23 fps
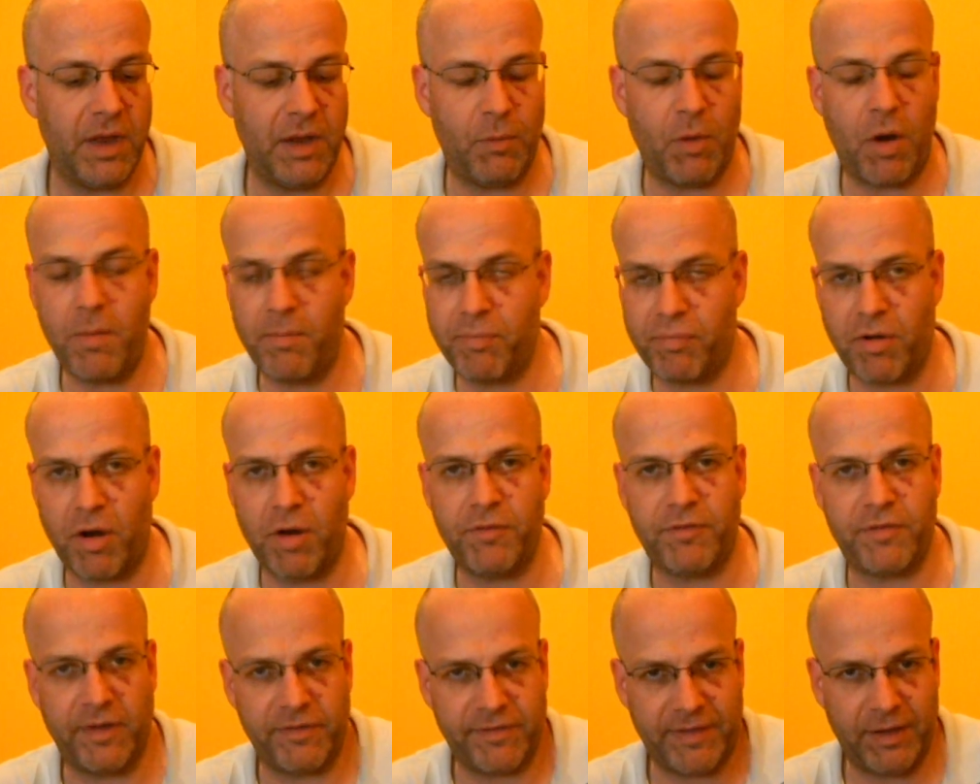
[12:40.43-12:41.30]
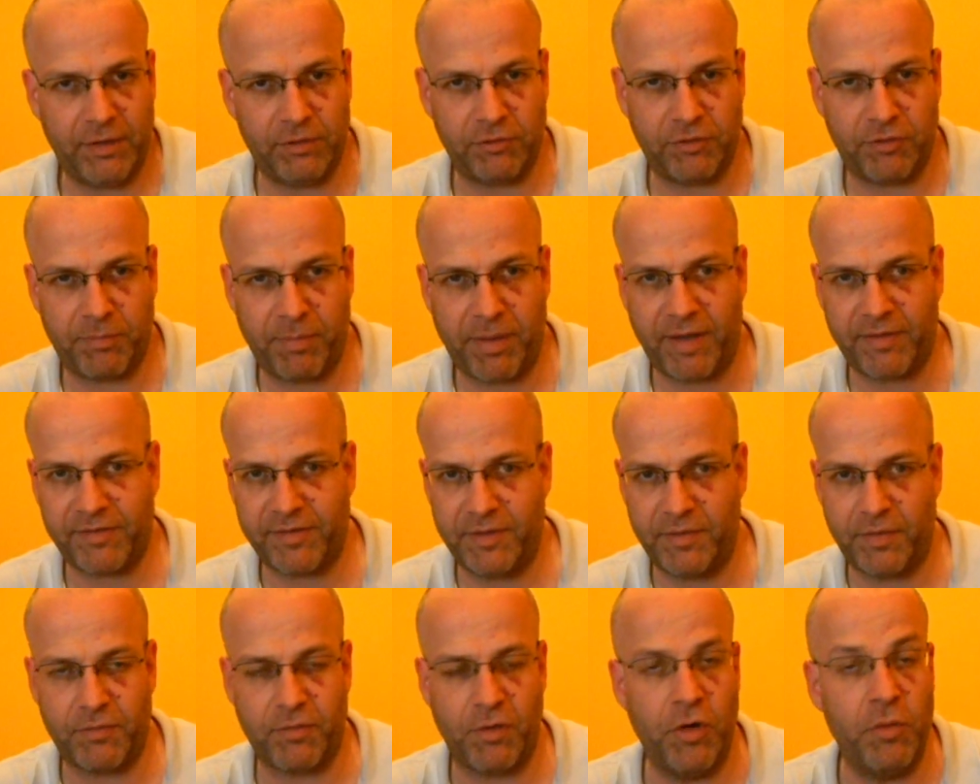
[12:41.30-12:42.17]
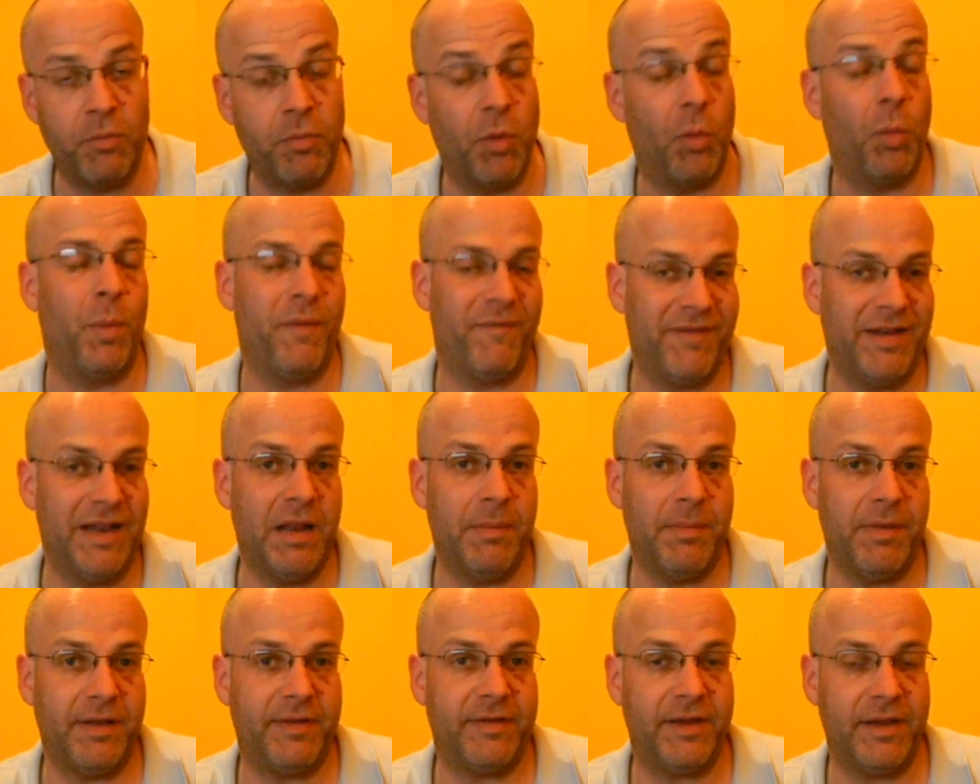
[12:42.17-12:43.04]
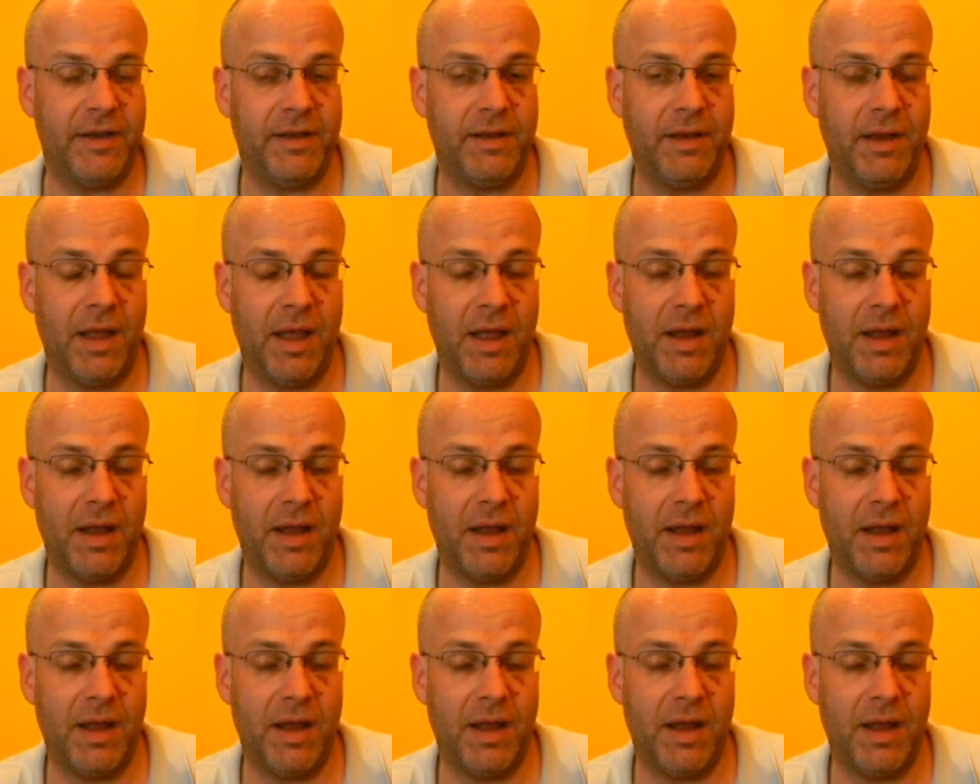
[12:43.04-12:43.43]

It won't process it, it will just pass it through, but with limited